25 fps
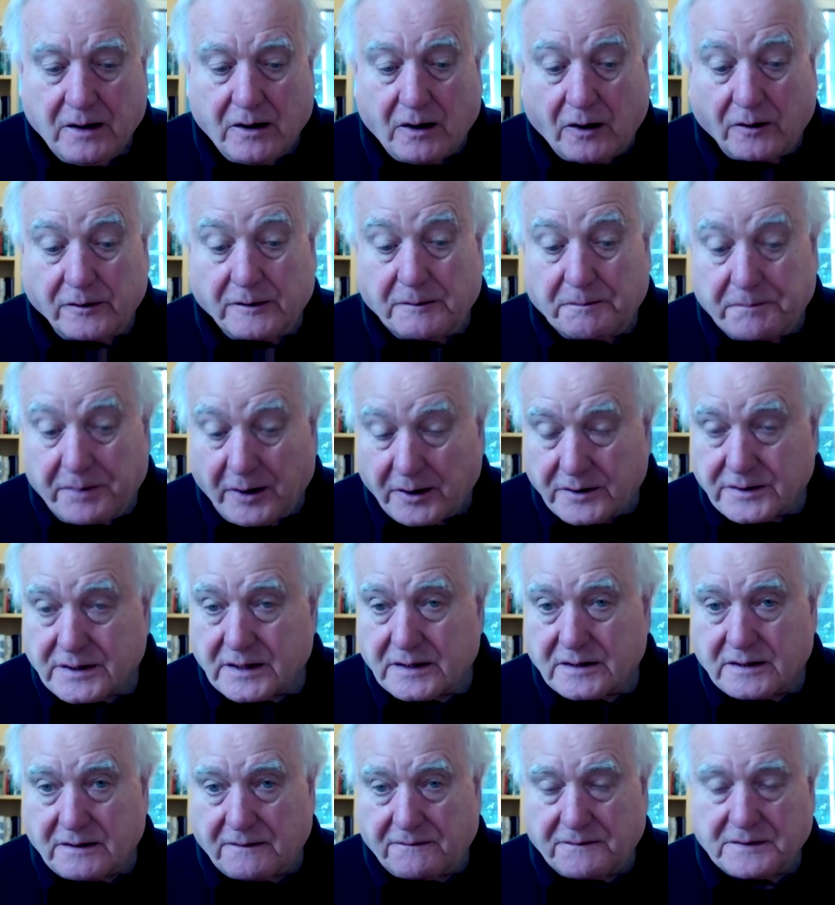On the
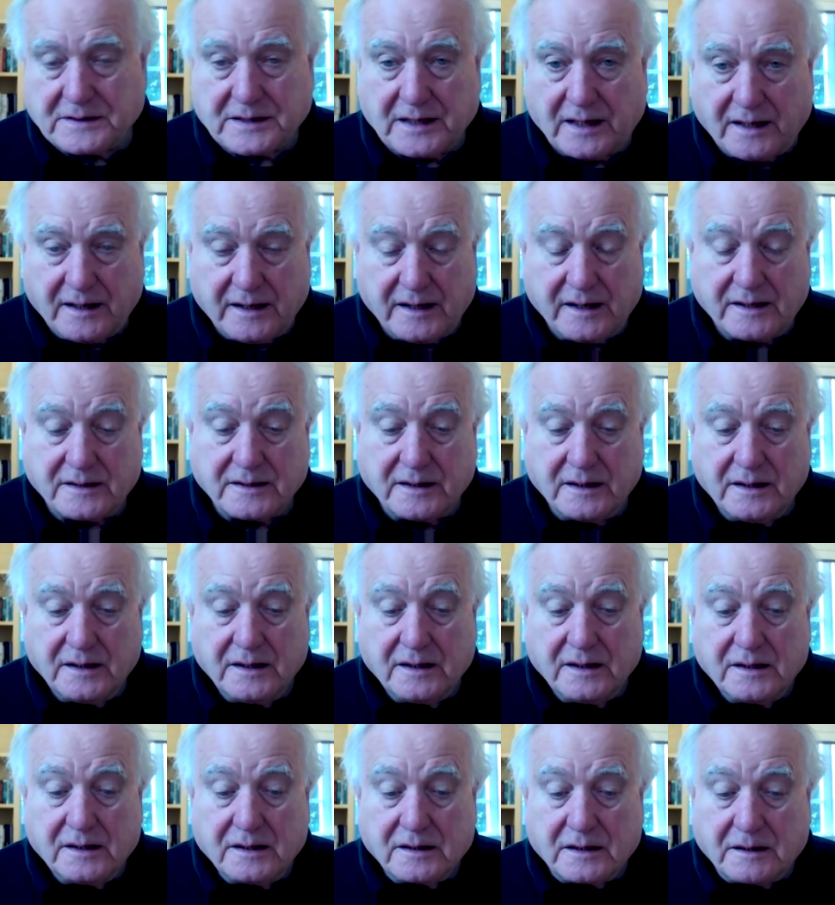positive side,
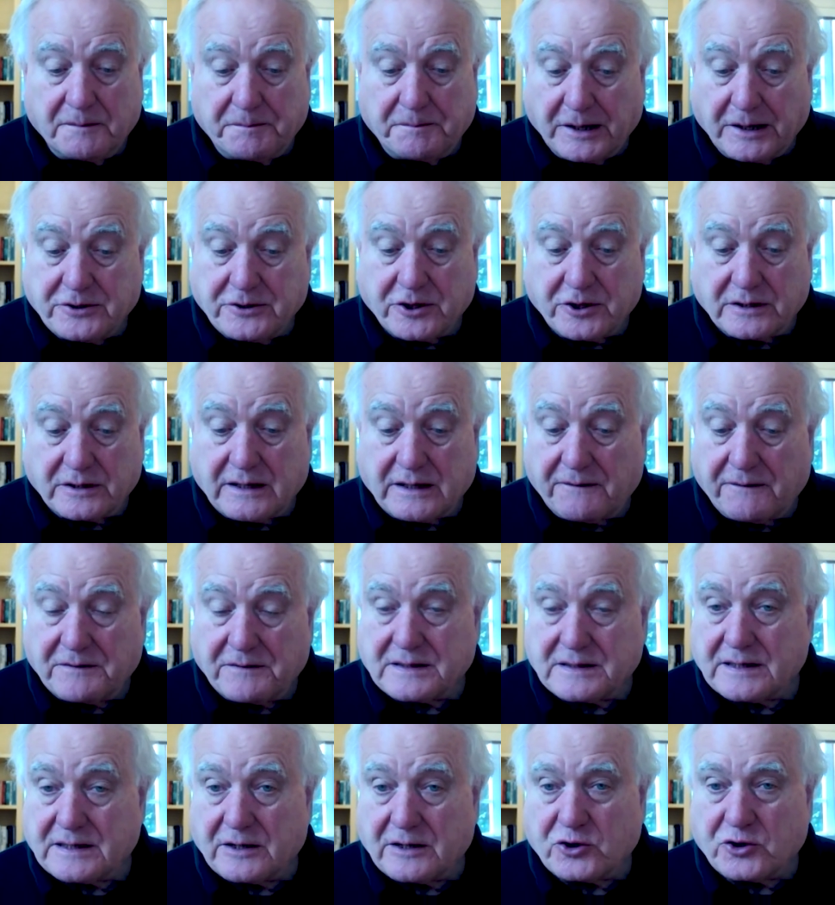the budget
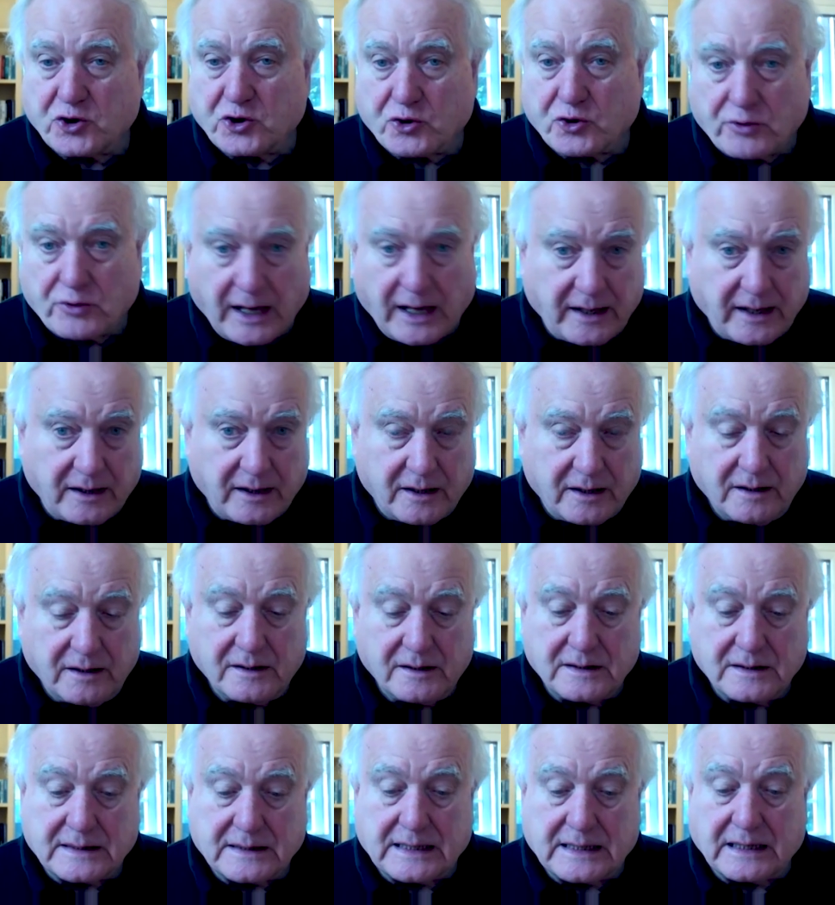deficit shrank
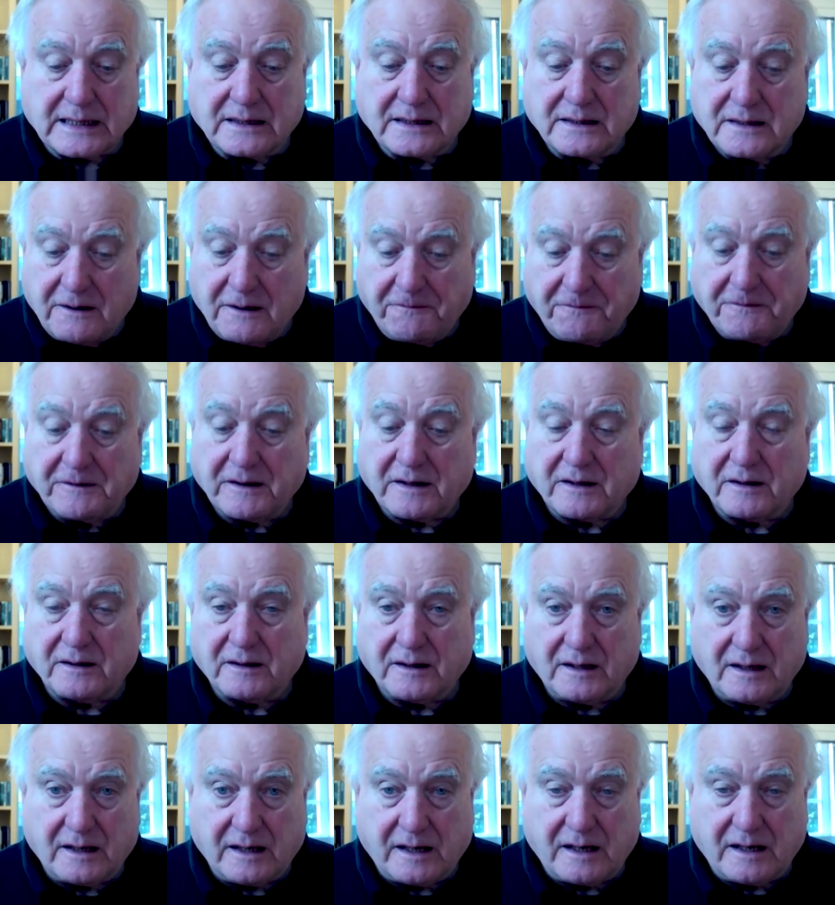
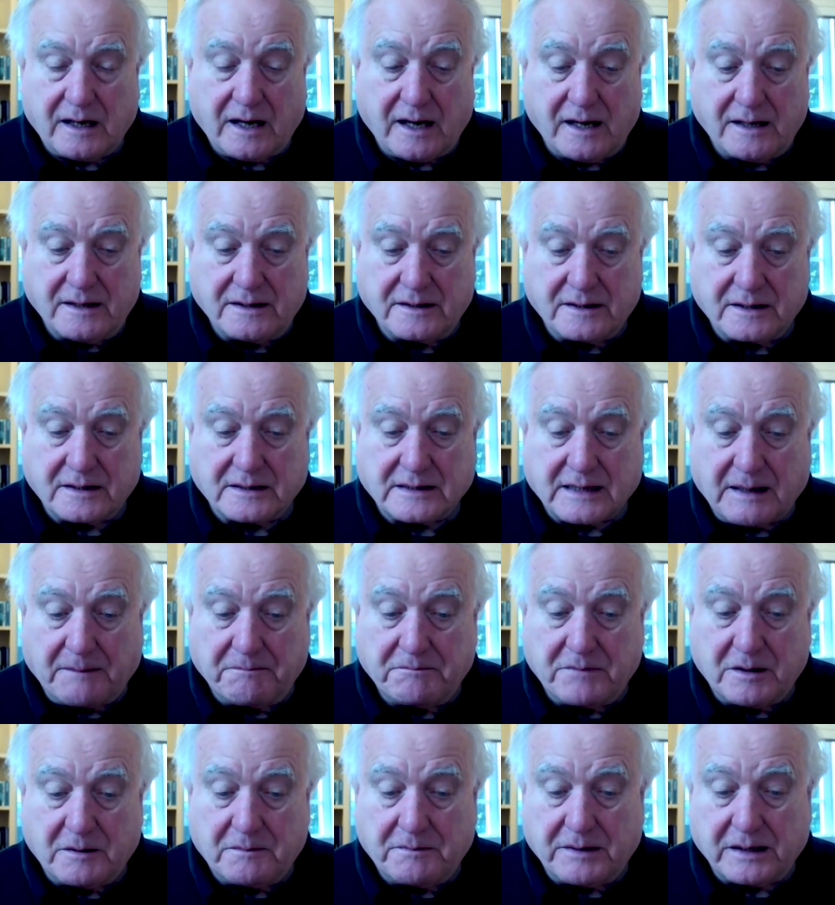significantly in
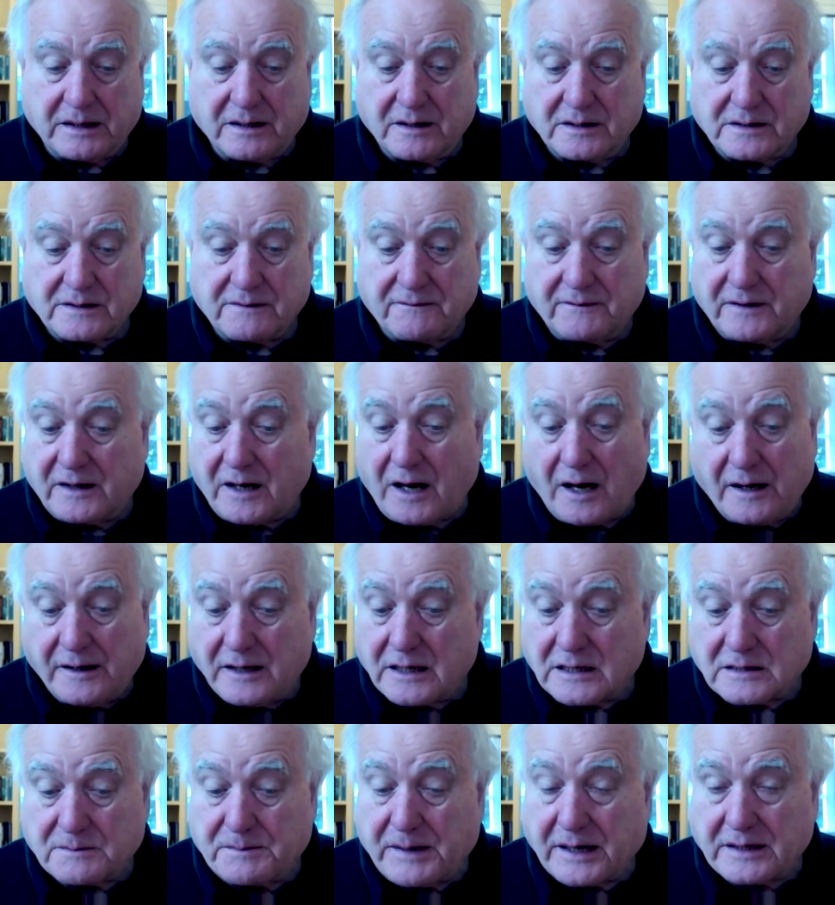December because of an
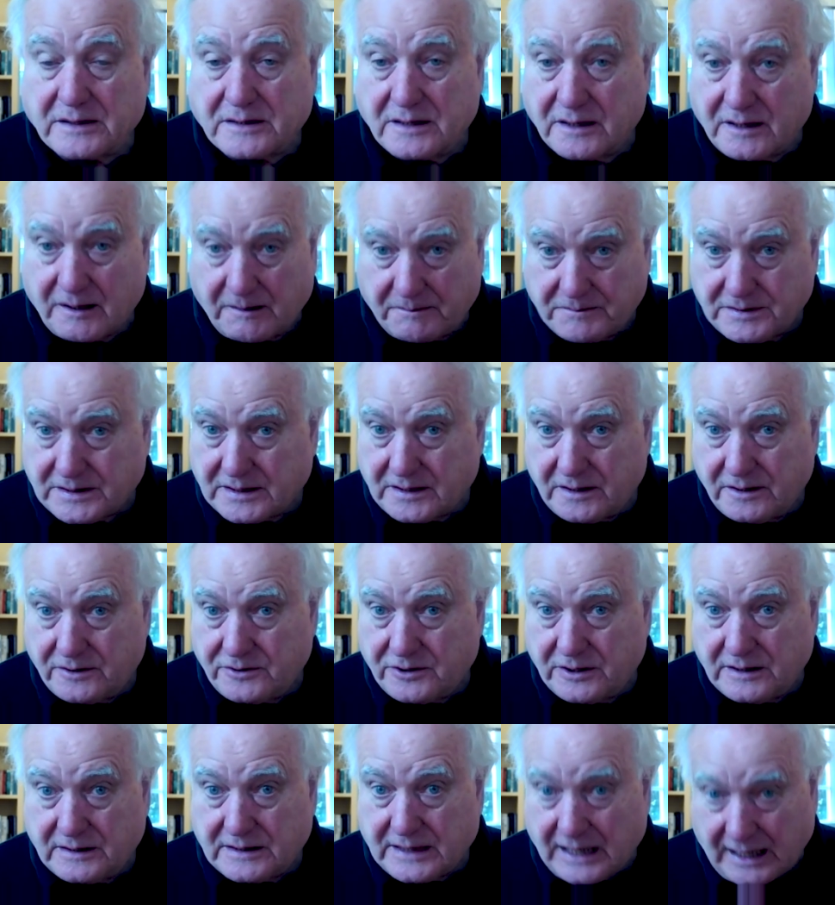unexpected upsurge
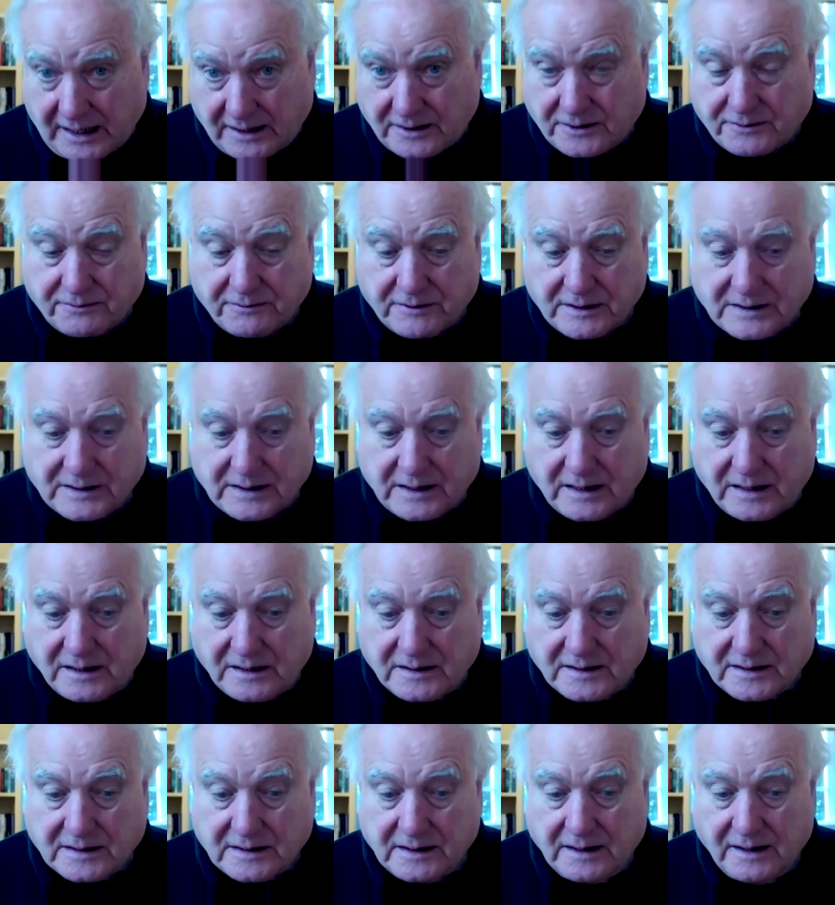in tax
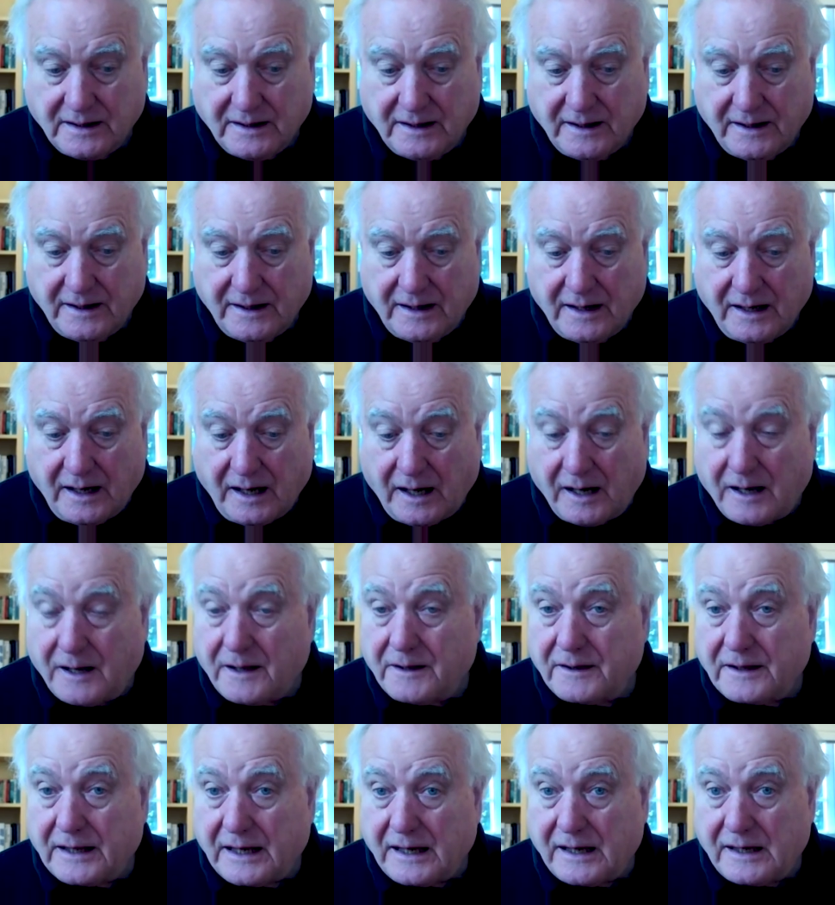receipts.
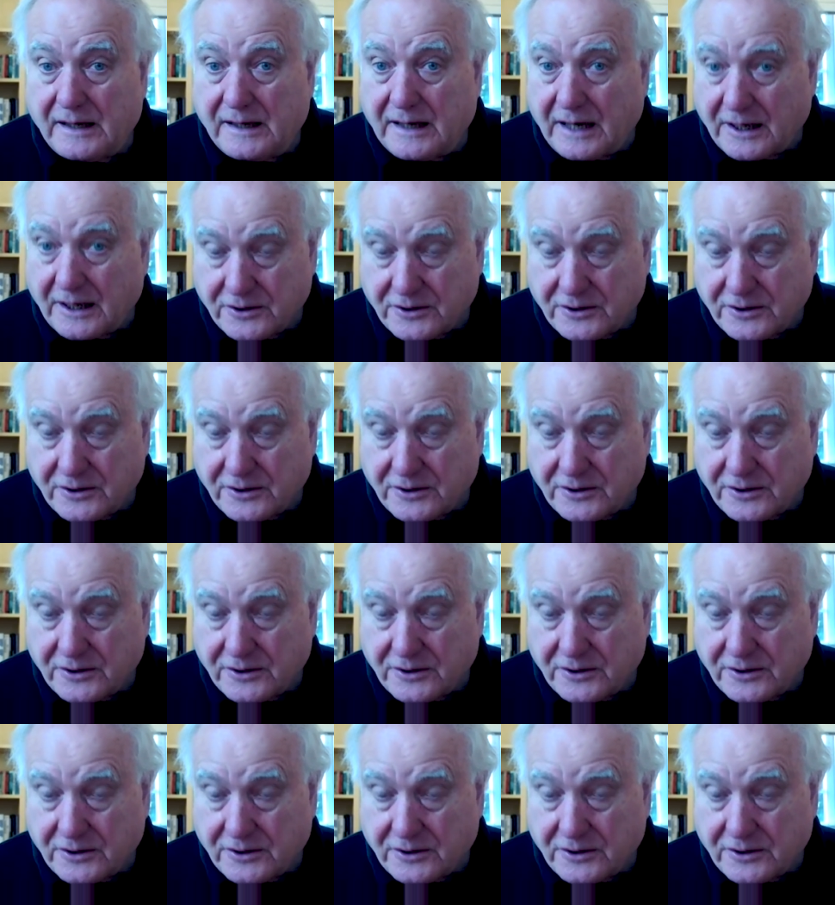The